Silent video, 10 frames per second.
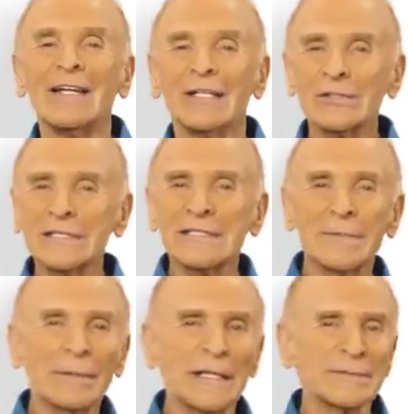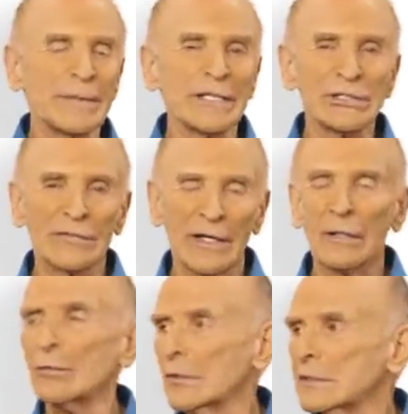Here's a simple explanation of
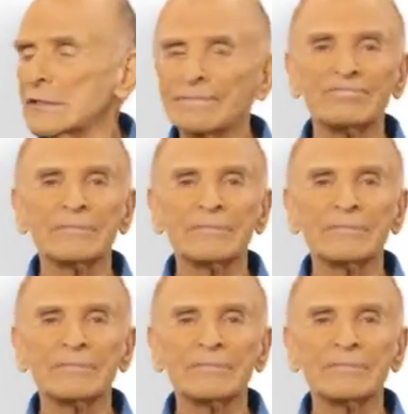how it works.